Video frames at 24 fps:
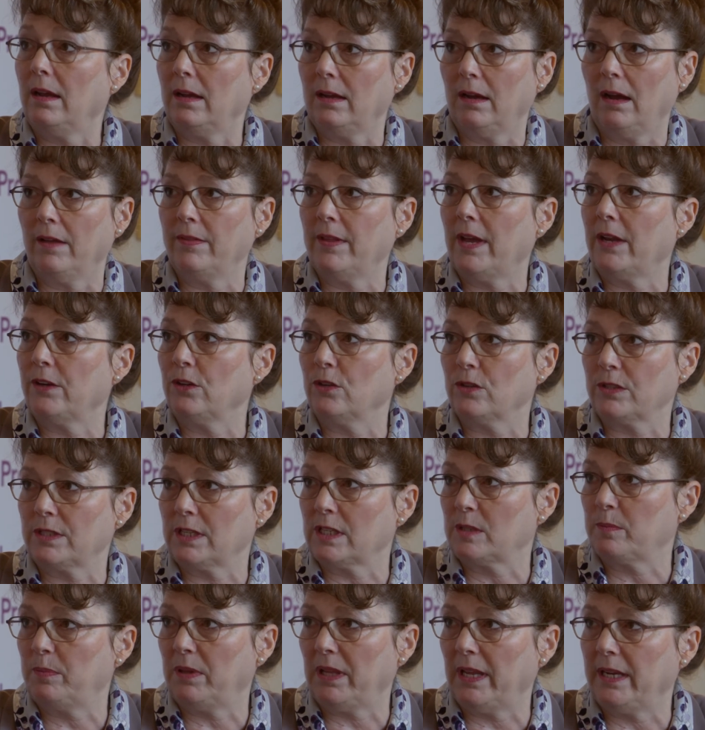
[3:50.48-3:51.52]
on that
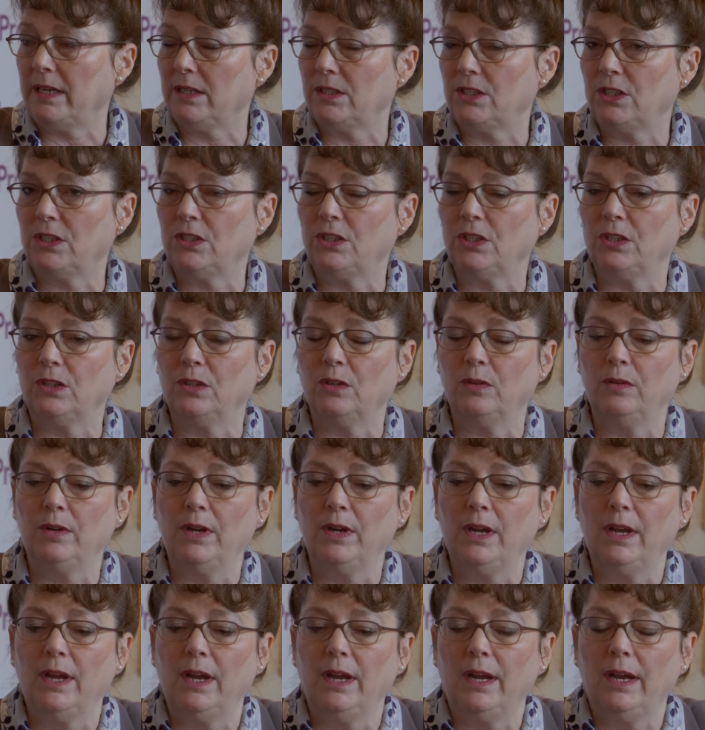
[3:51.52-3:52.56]
nurse's plate to do.
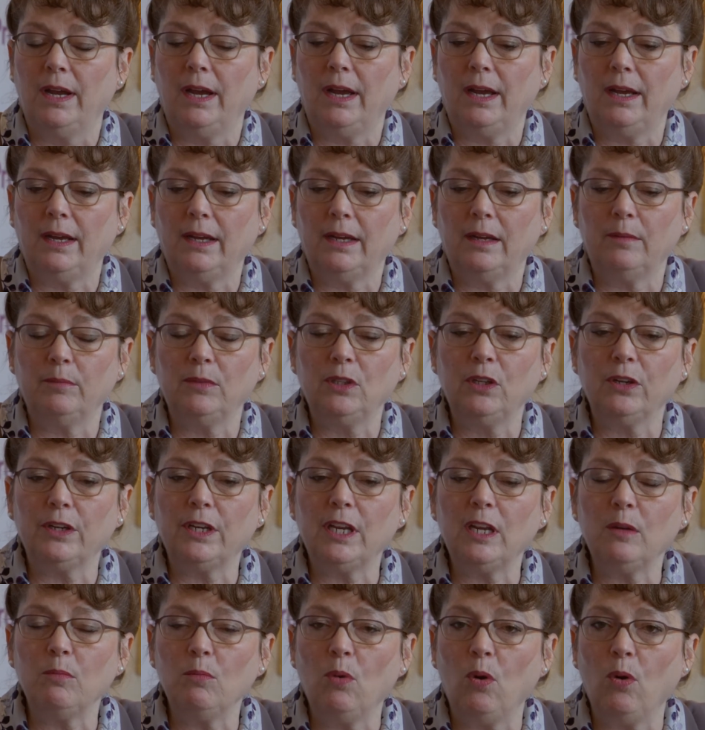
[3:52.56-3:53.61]

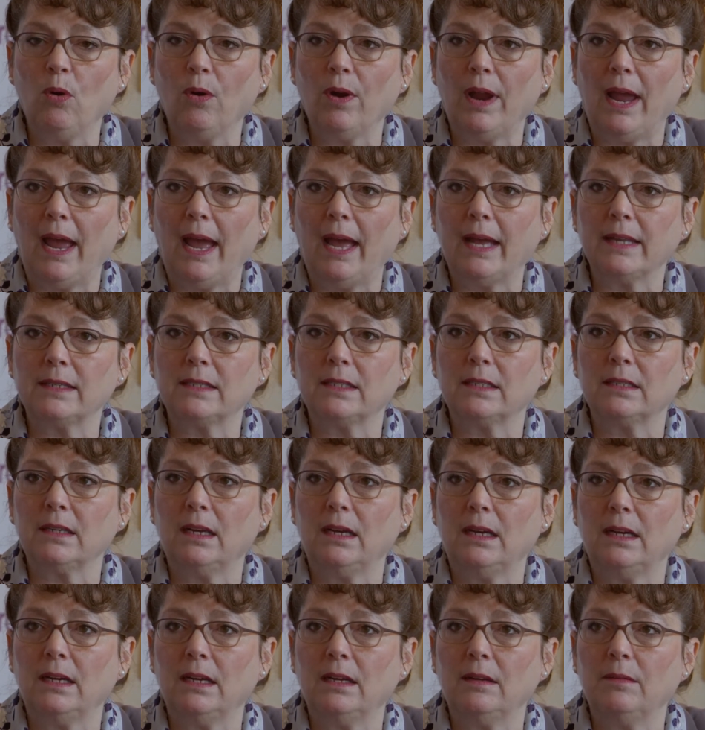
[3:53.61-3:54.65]
Looking more at
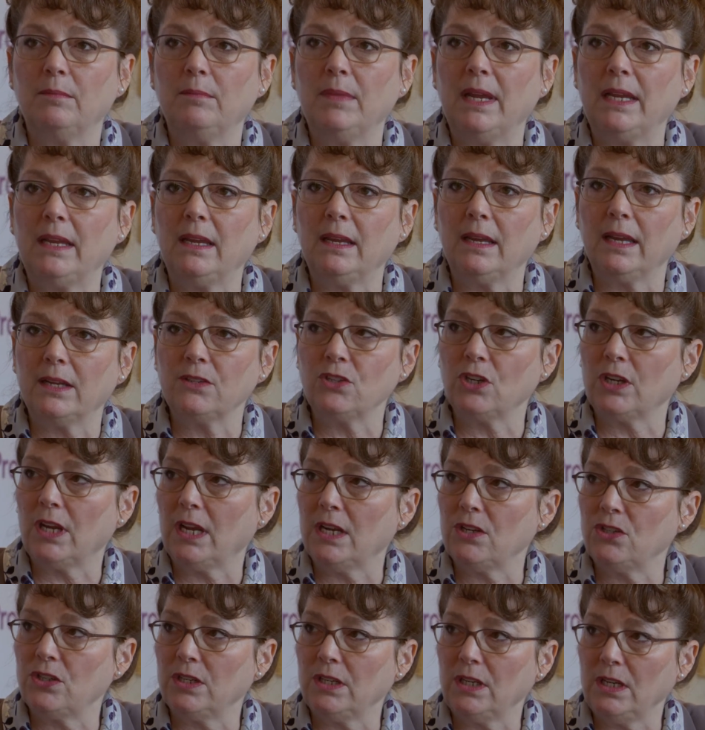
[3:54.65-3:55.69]
making
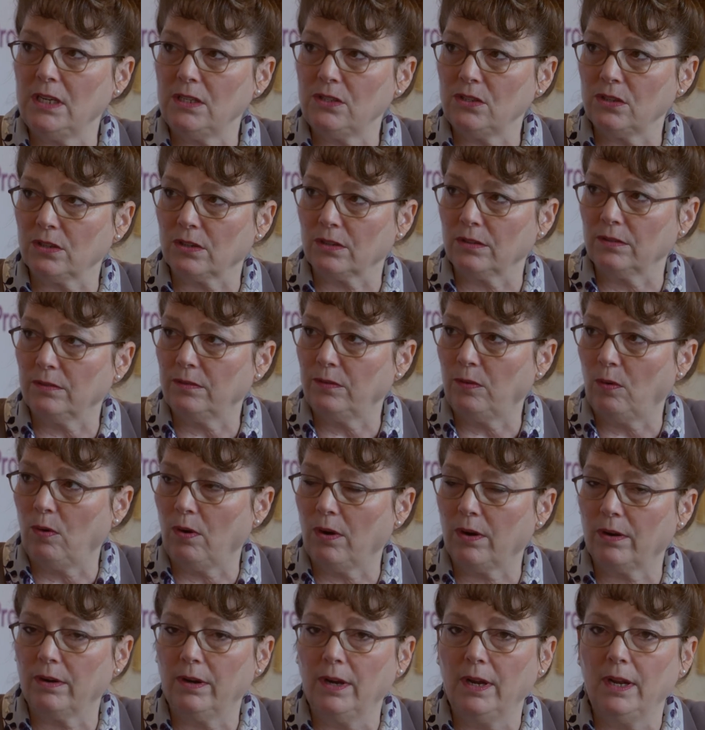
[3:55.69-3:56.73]
education easier
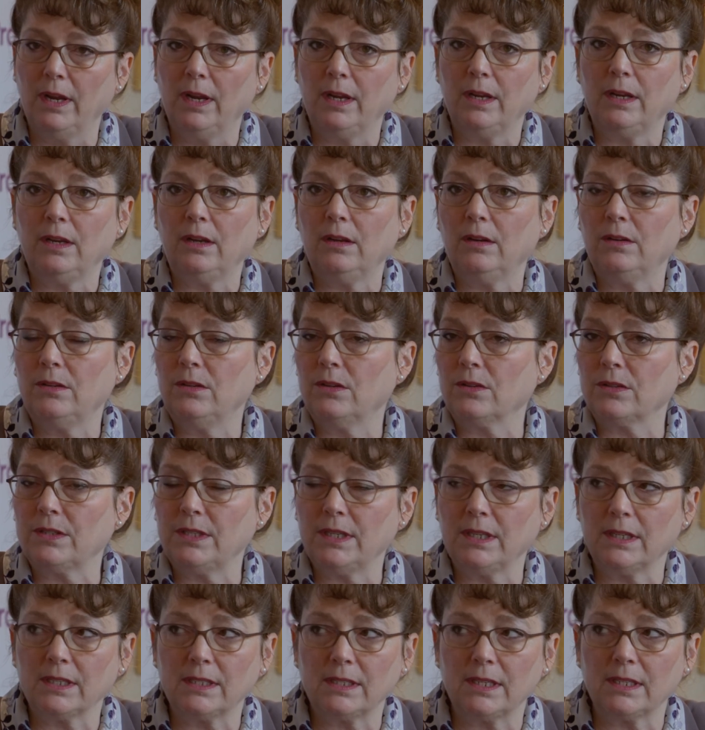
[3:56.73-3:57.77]
for
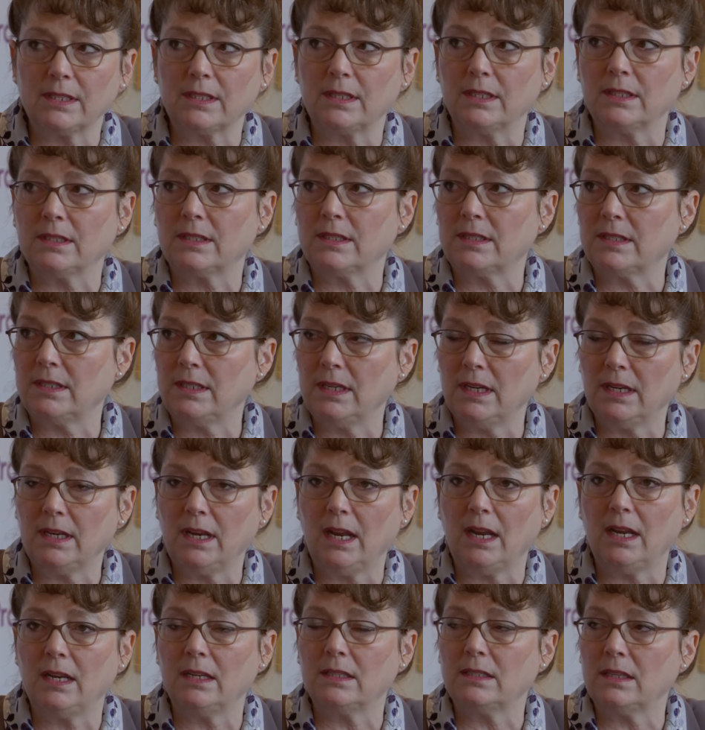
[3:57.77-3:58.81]
nursing assistants,
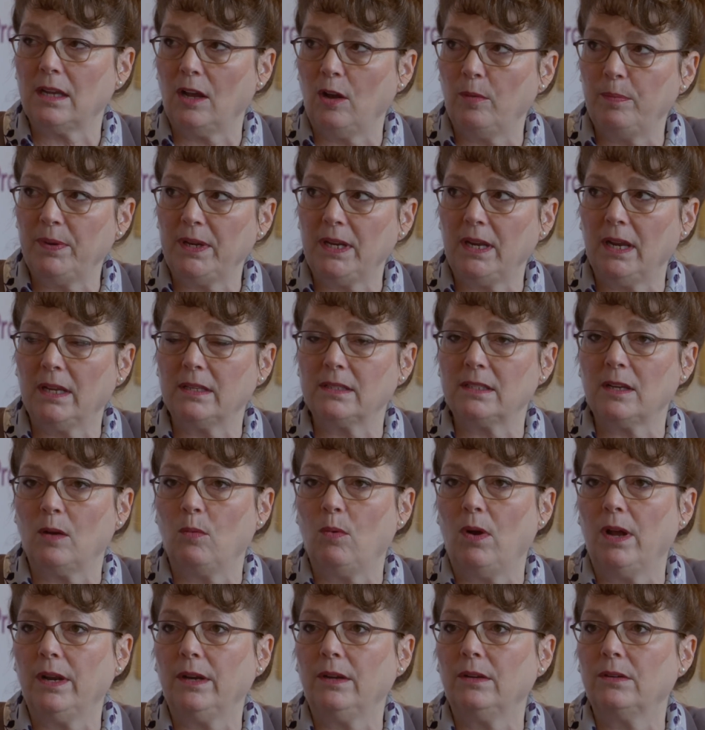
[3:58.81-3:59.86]
CNAs, LPNs that
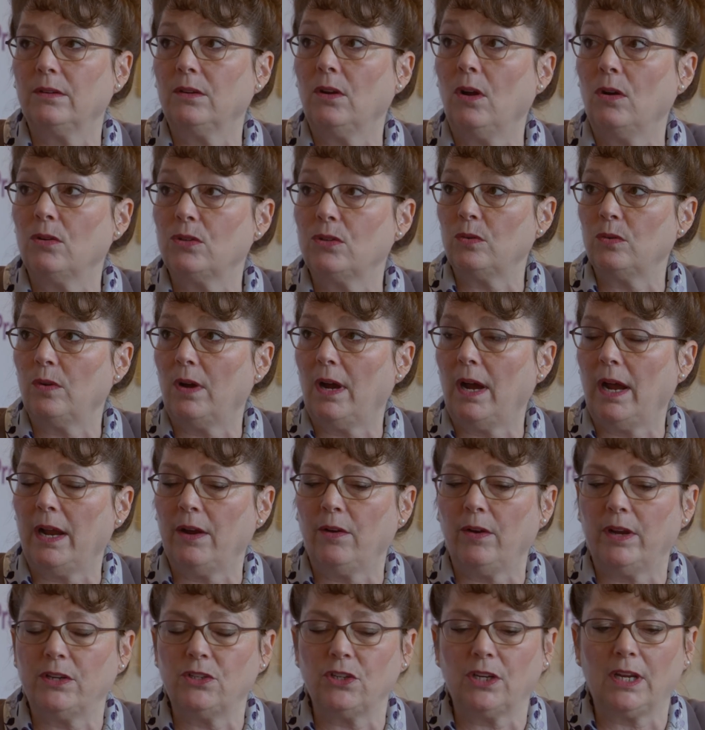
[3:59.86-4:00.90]
want to go a higher
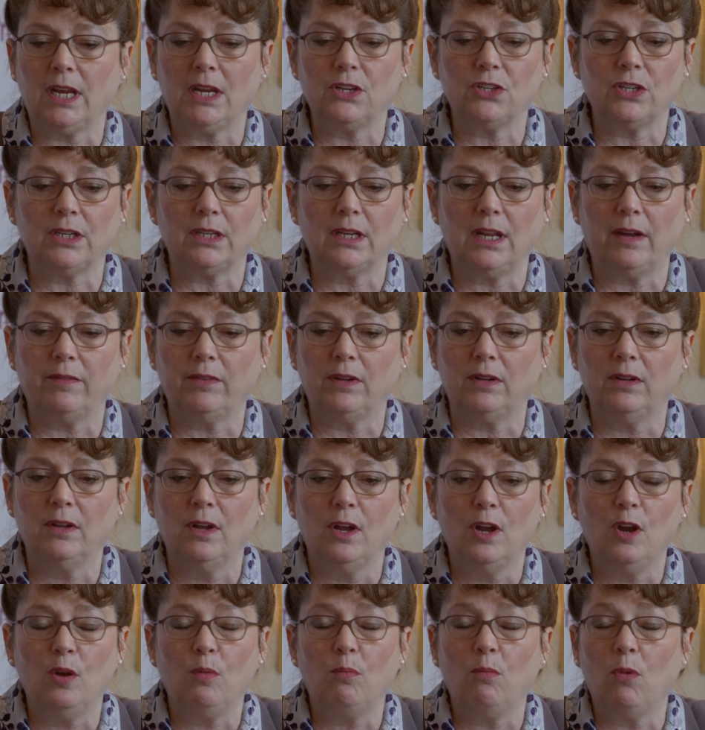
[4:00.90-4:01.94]
education level,
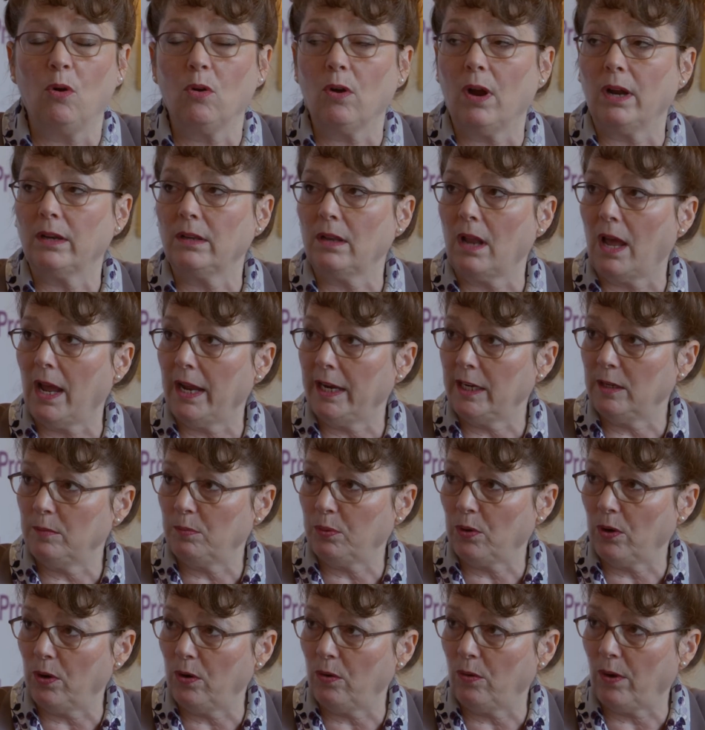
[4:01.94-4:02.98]
more online
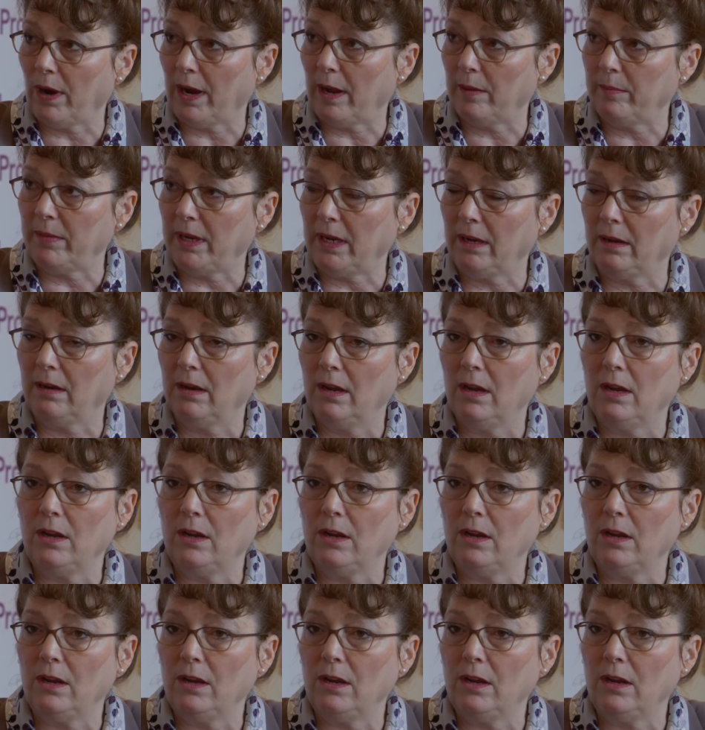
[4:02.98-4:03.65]
programming,